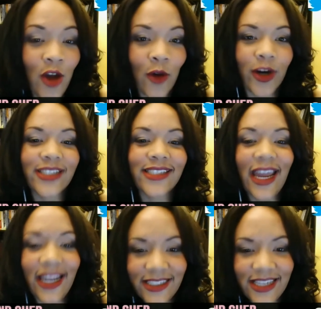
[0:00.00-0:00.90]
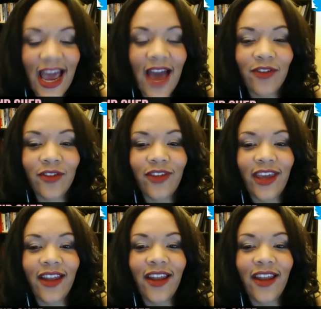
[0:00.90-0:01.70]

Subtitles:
we're excited to have you, Fiana.